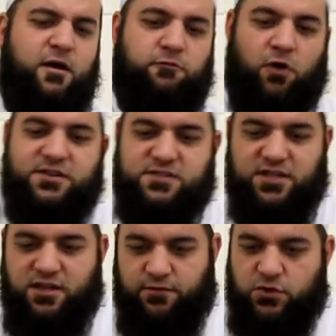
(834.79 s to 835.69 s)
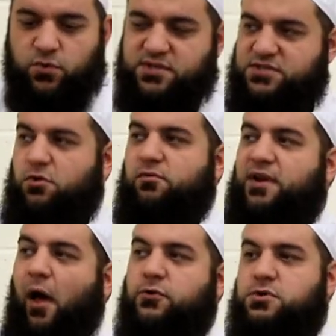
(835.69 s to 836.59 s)
For us as individuals, it's not
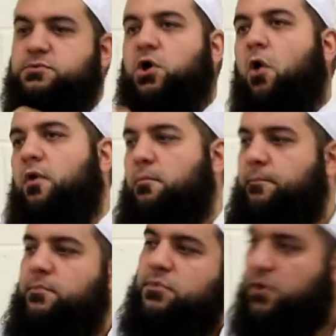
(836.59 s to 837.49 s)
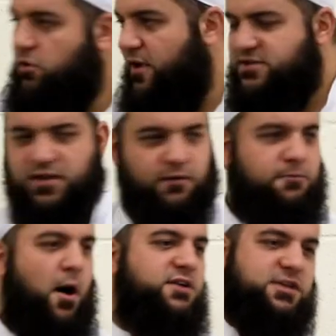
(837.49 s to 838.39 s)
really our job to go around correcting,
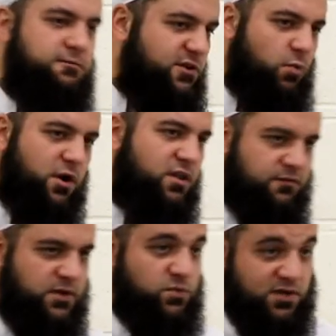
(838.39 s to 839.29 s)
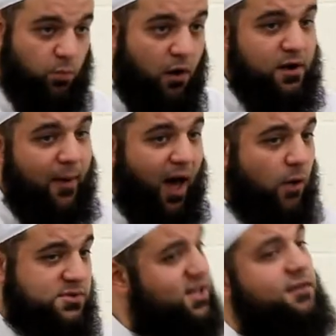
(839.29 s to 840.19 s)
passing fatwa on individual. Worry about
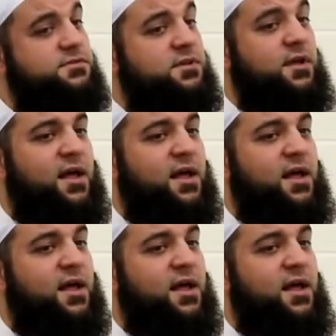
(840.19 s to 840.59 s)
ourselves.